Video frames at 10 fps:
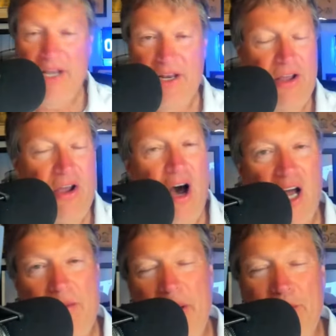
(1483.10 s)
you know, y'all are
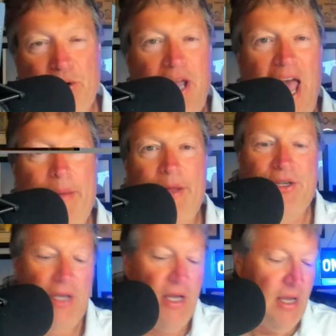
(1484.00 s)
going to be up at your
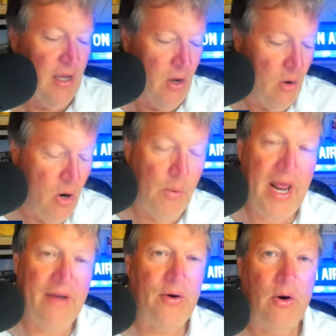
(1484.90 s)
cabins or
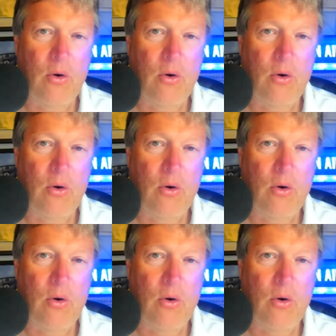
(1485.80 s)
whatever,